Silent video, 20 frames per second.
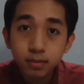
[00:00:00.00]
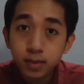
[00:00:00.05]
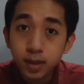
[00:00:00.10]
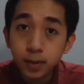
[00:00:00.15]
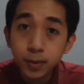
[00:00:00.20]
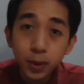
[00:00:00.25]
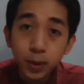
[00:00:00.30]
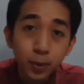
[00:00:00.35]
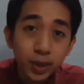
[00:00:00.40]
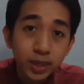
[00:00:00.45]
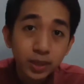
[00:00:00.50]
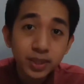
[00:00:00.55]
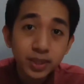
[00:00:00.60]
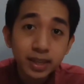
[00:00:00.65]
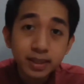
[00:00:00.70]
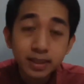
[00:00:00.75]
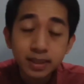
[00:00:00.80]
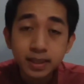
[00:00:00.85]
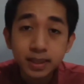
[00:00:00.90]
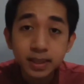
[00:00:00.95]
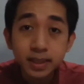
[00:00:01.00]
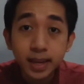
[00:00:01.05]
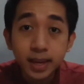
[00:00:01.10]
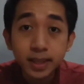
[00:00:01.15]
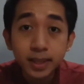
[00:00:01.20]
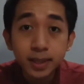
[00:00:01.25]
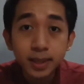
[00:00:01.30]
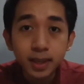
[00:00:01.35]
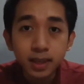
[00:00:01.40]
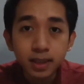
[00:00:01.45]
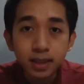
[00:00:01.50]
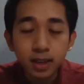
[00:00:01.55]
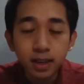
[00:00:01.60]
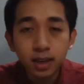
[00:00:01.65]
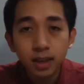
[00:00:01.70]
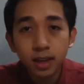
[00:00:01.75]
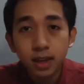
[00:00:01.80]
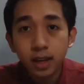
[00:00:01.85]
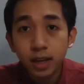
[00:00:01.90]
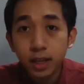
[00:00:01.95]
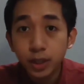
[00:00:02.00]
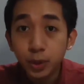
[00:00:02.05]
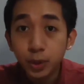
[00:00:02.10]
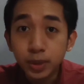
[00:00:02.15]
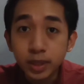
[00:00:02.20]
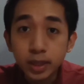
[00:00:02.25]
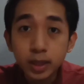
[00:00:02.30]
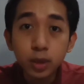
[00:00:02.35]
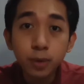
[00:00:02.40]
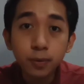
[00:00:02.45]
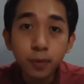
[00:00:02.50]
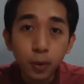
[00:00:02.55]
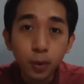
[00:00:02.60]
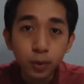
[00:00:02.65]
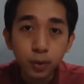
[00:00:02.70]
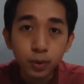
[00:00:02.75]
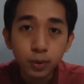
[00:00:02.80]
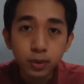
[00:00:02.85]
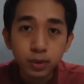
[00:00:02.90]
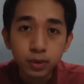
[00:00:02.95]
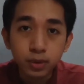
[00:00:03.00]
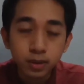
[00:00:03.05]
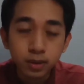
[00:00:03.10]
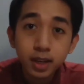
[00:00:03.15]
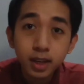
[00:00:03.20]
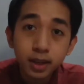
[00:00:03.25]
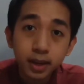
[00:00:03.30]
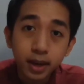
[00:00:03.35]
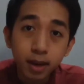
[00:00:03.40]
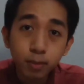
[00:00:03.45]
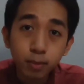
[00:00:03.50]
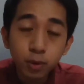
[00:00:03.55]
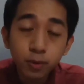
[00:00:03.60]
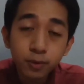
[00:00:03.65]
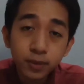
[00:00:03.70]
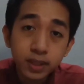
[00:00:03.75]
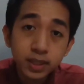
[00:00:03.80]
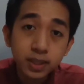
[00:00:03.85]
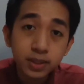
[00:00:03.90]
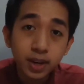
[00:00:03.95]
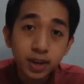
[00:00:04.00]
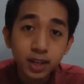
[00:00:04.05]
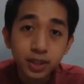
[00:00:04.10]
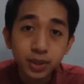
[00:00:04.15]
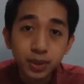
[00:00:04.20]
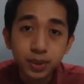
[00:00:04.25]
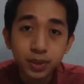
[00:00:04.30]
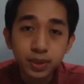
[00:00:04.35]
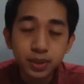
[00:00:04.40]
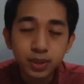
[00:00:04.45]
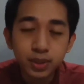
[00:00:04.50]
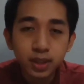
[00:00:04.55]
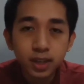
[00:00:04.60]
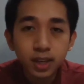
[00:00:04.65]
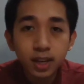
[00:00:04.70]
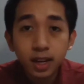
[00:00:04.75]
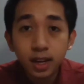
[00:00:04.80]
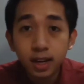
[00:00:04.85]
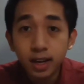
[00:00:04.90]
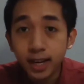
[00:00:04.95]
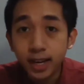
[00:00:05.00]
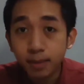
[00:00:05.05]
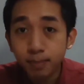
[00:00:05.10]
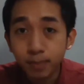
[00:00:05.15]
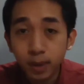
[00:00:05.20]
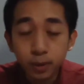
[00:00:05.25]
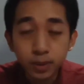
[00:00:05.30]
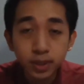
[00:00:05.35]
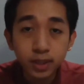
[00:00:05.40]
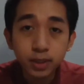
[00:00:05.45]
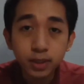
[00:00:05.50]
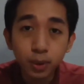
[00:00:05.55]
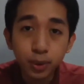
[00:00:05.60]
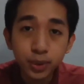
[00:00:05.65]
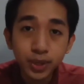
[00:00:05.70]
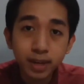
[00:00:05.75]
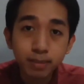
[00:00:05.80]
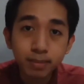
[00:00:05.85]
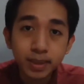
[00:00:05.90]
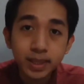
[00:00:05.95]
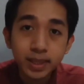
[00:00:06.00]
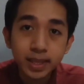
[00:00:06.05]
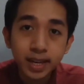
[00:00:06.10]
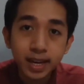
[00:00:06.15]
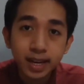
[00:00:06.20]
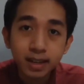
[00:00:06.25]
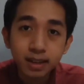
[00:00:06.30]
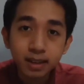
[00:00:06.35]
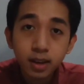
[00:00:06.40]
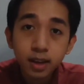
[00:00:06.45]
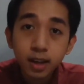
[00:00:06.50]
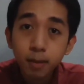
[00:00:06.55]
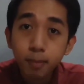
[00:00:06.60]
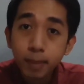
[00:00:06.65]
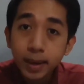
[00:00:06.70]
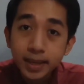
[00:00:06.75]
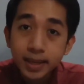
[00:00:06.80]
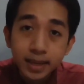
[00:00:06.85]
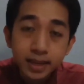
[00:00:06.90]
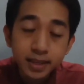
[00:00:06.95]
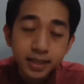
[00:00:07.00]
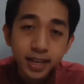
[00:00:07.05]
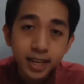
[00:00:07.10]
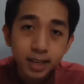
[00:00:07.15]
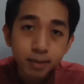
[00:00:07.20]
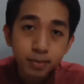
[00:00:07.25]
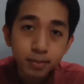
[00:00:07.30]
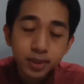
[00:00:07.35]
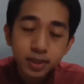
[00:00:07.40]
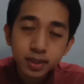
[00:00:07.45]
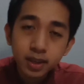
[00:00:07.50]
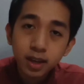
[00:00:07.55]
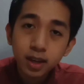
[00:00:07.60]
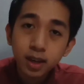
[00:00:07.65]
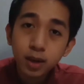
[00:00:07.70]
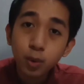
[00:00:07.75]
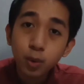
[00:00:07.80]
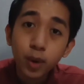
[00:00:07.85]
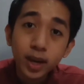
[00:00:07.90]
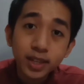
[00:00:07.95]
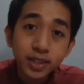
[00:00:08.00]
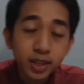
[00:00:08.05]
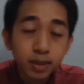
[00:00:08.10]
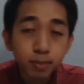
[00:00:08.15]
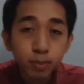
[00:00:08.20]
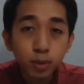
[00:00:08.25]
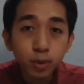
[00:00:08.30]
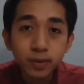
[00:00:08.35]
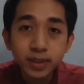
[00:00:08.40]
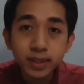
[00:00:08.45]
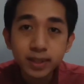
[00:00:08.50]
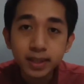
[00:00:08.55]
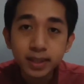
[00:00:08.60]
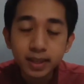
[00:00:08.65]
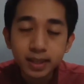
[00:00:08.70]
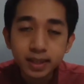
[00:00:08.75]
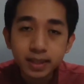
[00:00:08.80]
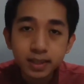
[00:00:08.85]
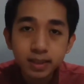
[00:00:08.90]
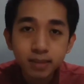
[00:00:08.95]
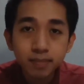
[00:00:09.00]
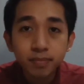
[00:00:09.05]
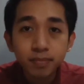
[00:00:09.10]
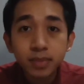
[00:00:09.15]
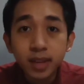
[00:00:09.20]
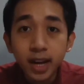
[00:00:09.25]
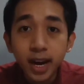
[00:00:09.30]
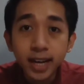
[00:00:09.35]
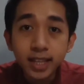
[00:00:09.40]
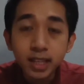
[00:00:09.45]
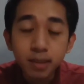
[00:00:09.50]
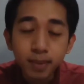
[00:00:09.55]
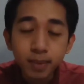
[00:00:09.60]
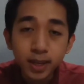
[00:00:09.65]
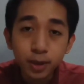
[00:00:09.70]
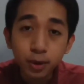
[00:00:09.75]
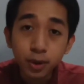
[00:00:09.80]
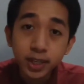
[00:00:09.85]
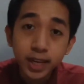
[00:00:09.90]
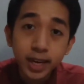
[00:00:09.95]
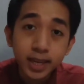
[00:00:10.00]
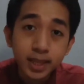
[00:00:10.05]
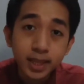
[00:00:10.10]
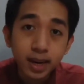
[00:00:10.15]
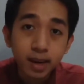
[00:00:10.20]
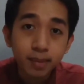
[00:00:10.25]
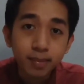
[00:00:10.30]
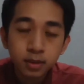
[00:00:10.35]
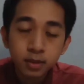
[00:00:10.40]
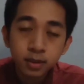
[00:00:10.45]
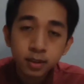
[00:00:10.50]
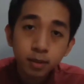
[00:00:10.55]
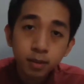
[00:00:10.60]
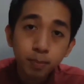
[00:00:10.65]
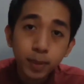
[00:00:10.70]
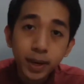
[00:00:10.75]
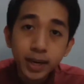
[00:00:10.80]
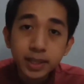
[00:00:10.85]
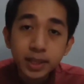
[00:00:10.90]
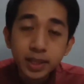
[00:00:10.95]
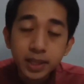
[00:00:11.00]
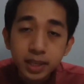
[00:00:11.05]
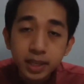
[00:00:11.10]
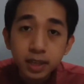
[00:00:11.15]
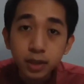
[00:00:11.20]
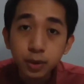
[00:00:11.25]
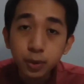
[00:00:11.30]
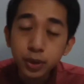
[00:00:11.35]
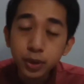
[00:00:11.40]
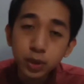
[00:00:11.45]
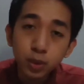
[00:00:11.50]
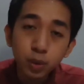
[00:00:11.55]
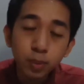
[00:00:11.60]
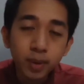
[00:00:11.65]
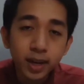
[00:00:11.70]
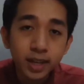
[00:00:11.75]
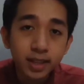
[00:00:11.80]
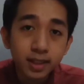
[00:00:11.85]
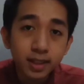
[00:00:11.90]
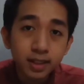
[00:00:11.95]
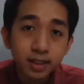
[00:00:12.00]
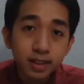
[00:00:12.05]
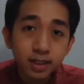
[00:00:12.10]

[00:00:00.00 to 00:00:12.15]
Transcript: If you want to succeed in anything, you need to focus. Remove distractions like browsing social media, playing games, watching movie series, anime or K-drama, partying o inuman,